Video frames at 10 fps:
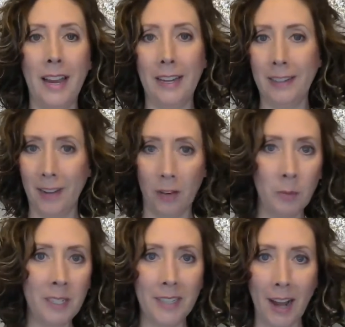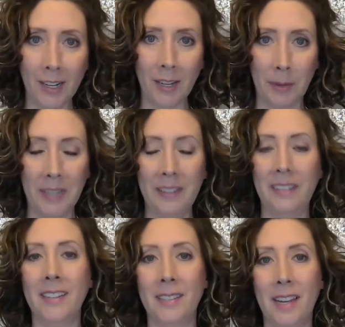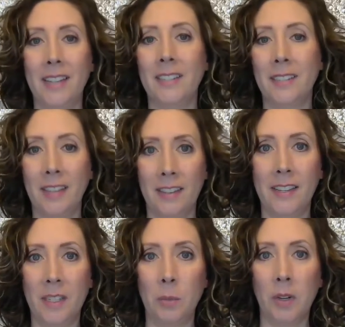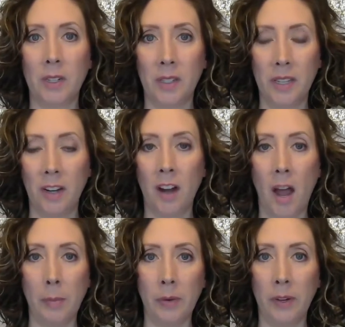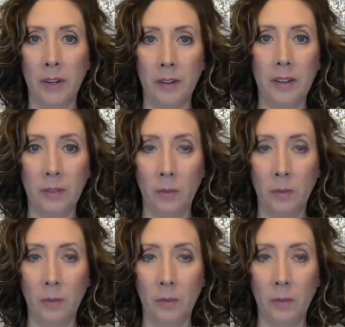a government document that says that this book is their copyrighted